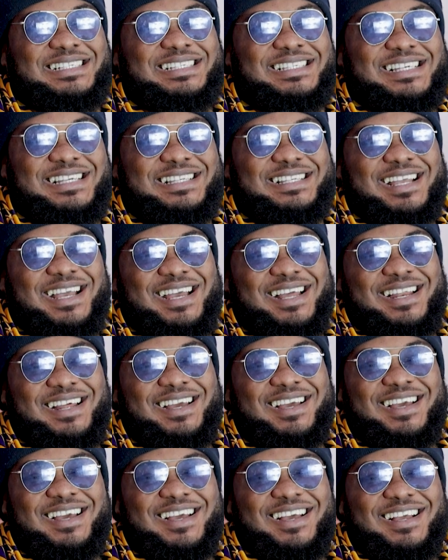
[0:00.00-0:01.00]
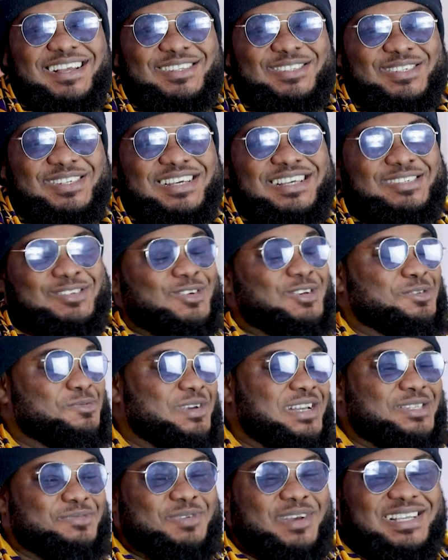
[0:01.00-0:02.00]
seated. Today is going to be
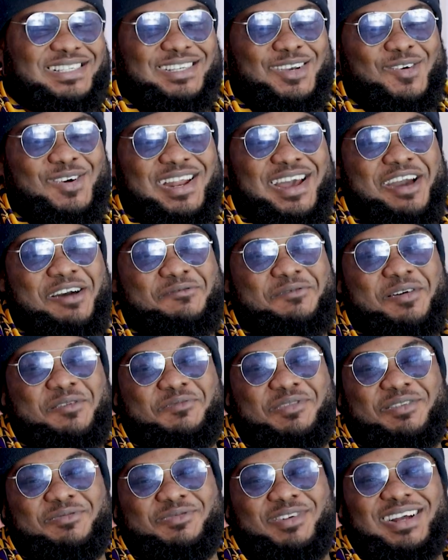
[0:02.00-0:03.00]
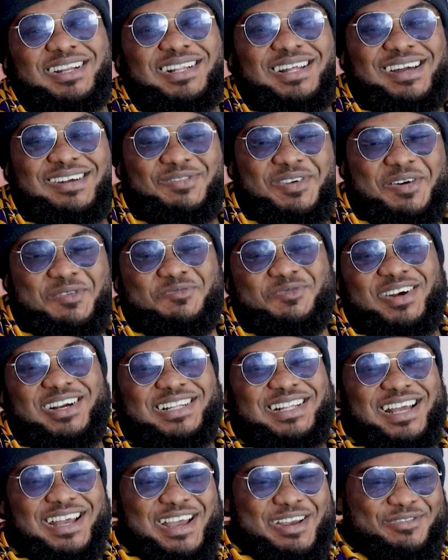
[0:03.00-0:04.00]
a special one. I have my big brother,
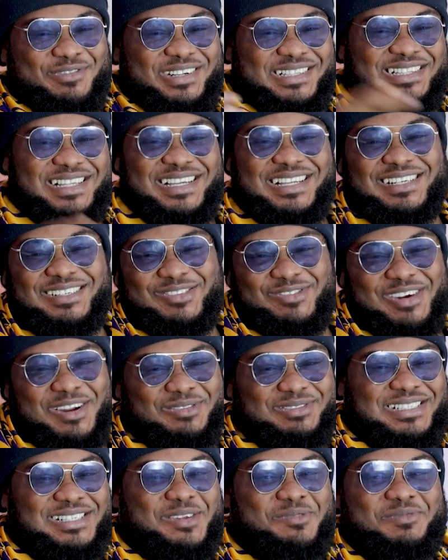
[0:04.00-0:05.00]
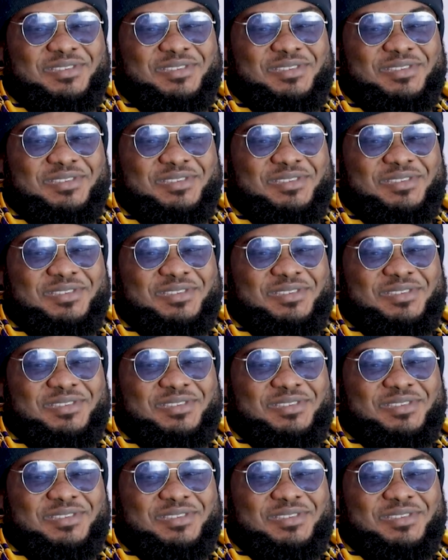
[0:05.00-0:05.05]
everything, Rems in the